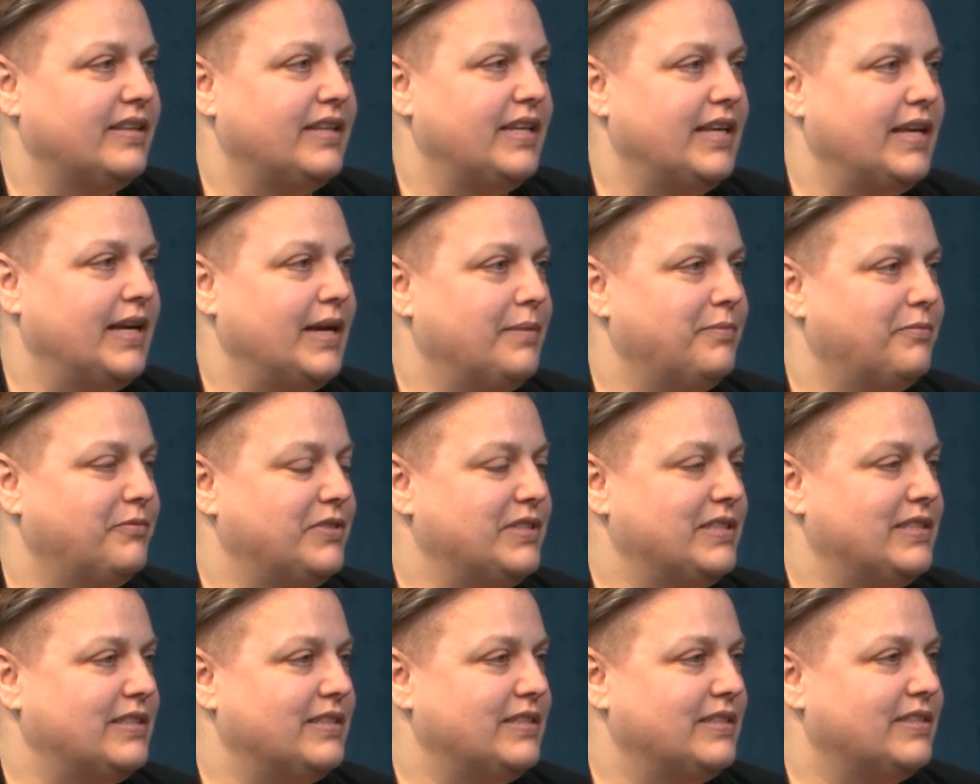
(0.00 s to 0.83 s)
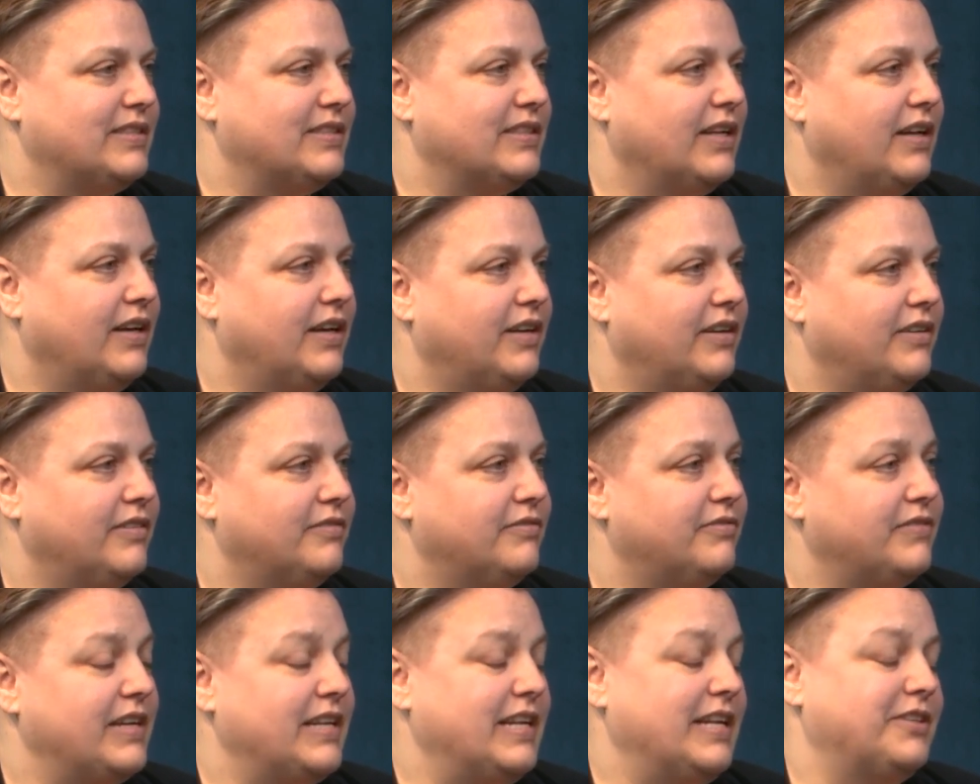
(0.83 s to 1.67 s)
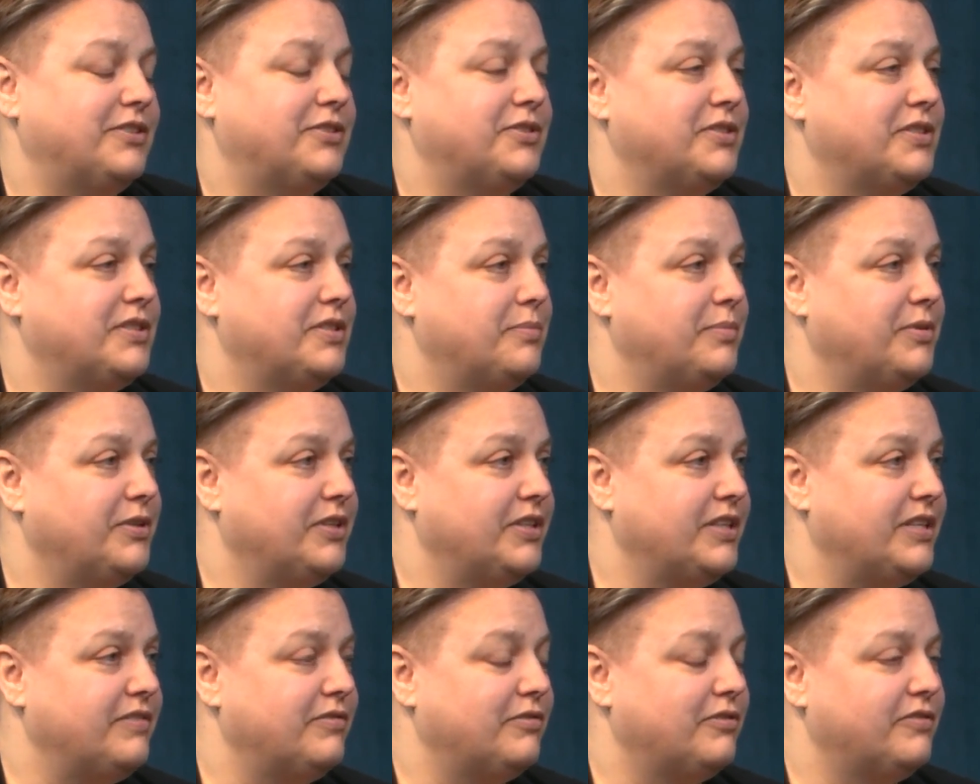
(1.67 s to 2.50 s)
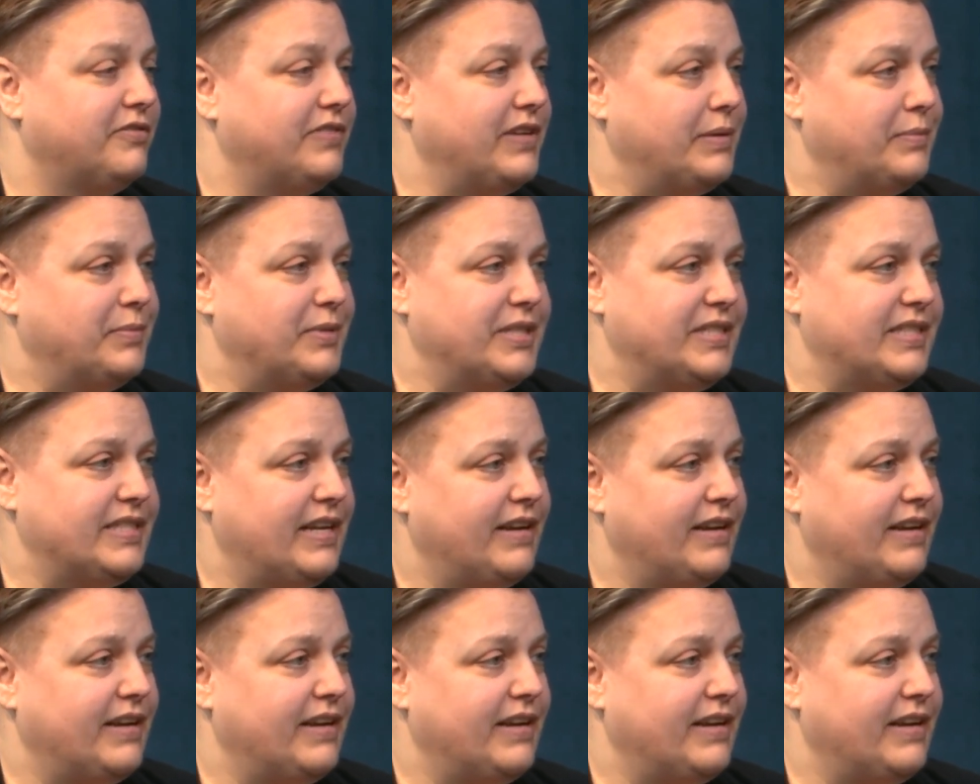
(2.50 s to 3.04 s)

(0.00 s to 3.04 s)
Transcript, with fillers: the mm-hmm. emphasis of financial stability for families okay.